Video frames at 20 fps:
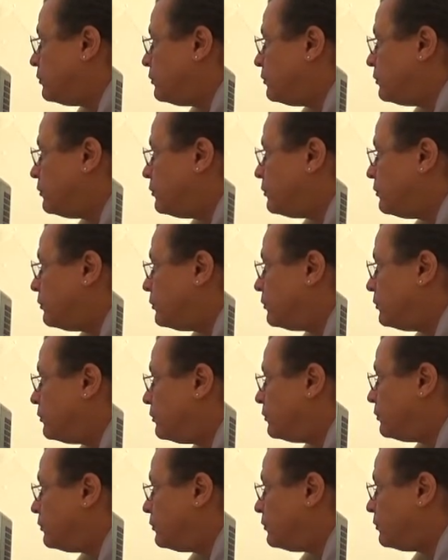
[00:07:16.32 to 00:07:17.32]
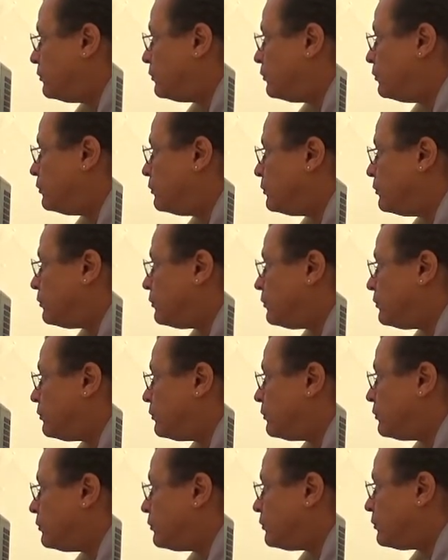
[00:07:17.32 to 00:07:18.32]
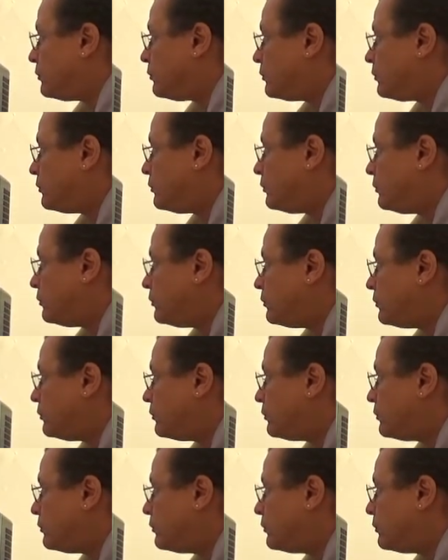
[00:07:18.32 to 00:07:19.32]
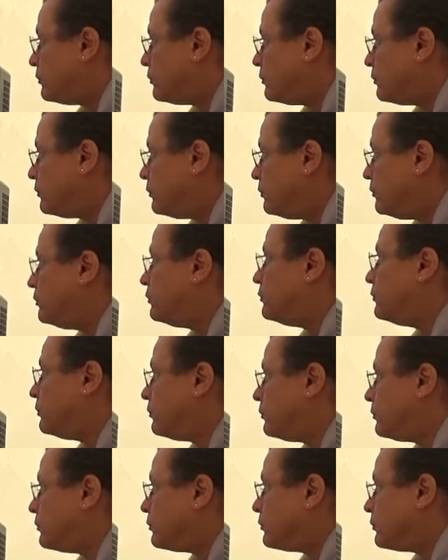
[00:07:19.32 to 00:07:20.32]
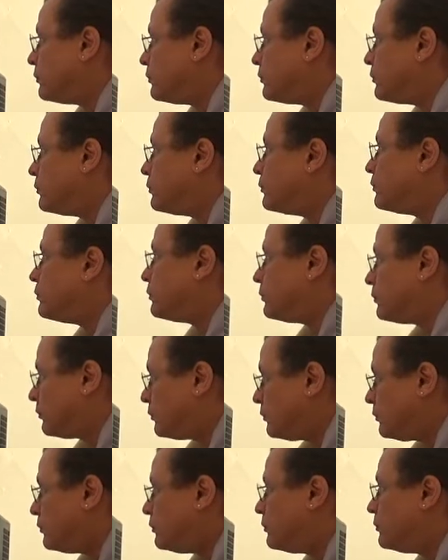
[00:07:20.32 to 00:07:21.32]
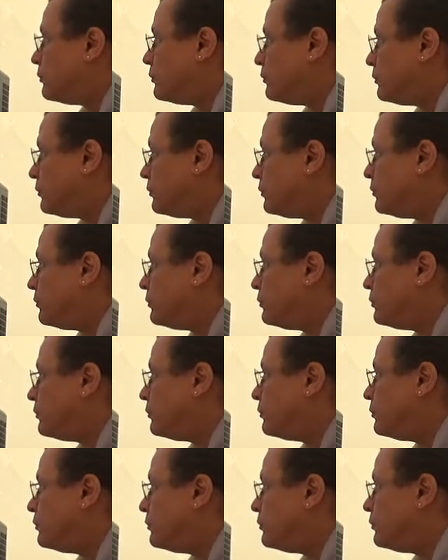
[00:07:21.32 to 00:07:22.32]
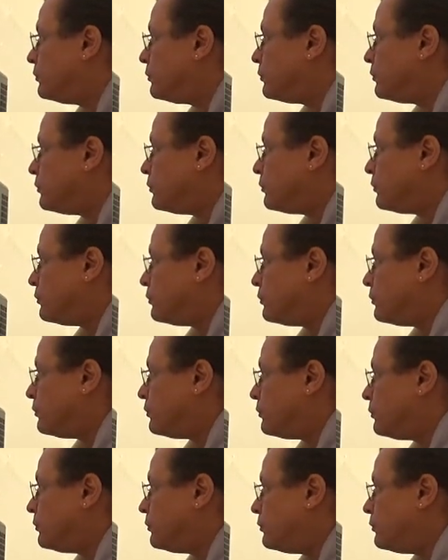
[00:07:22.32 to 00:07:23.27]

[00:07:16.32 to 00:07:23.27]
(silent)